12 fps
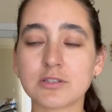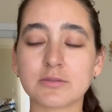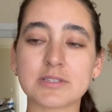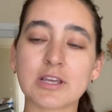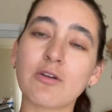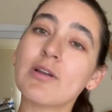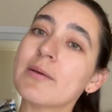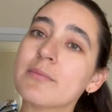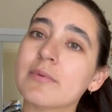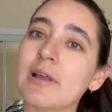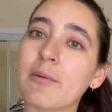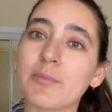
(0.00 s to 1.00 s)
So I was like, oh,
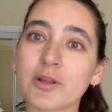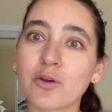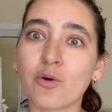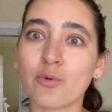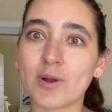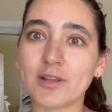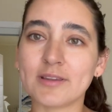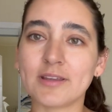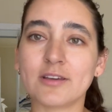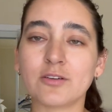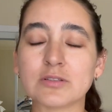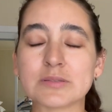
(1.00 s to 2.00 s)
I'm gonna go run the
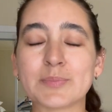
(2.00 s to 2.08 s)
hills.